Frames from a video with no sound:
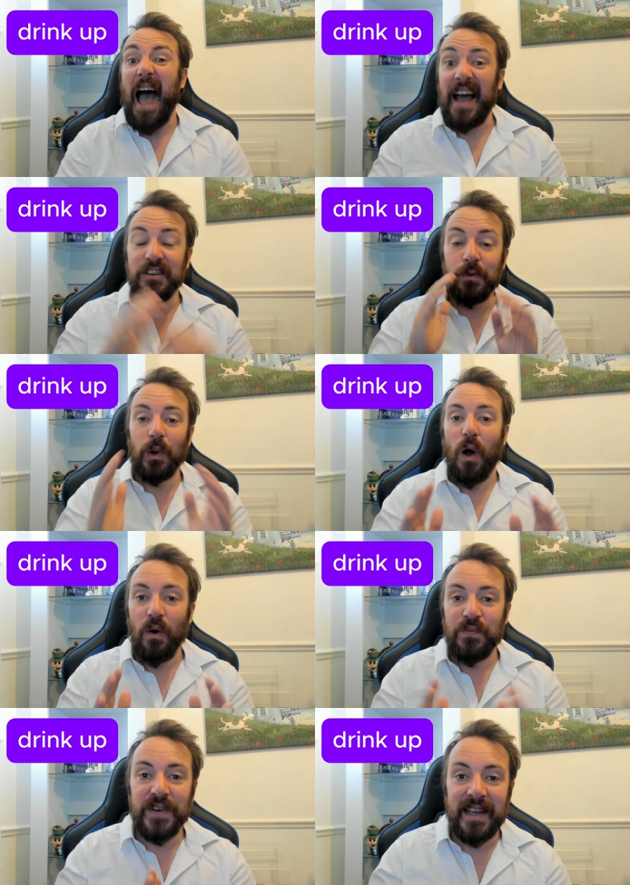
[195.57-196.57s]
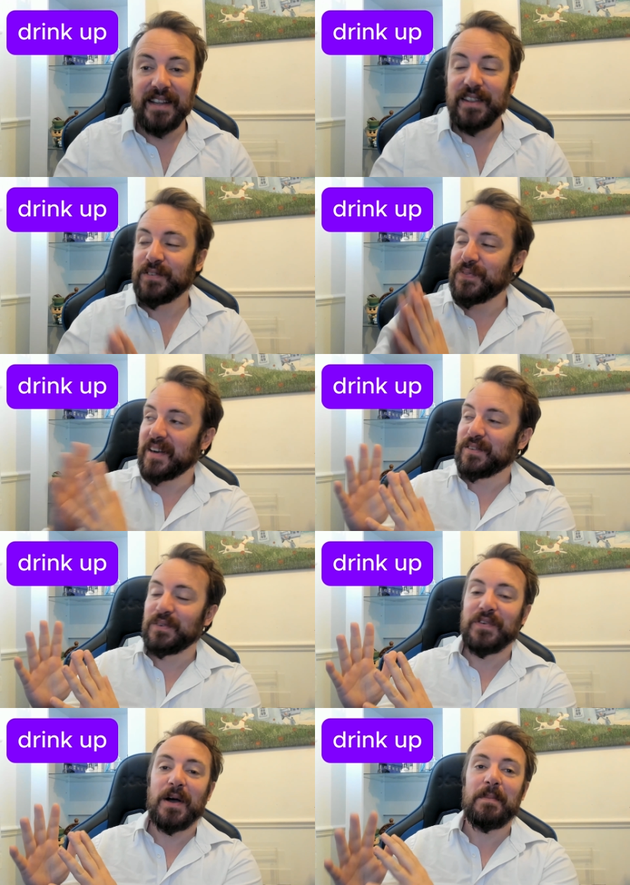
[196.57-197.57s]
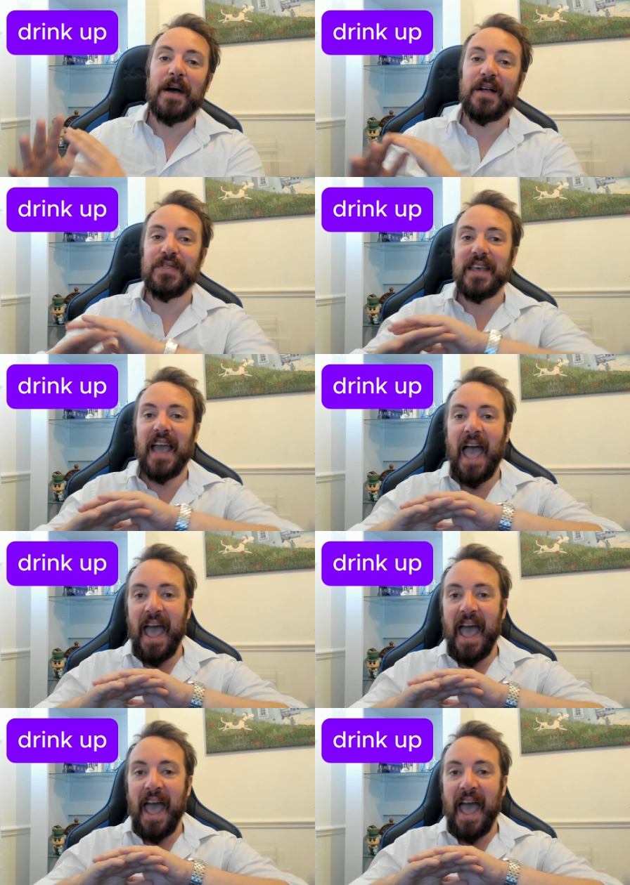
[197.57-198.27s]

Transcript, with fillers: And you will often hear this phrasal verb at the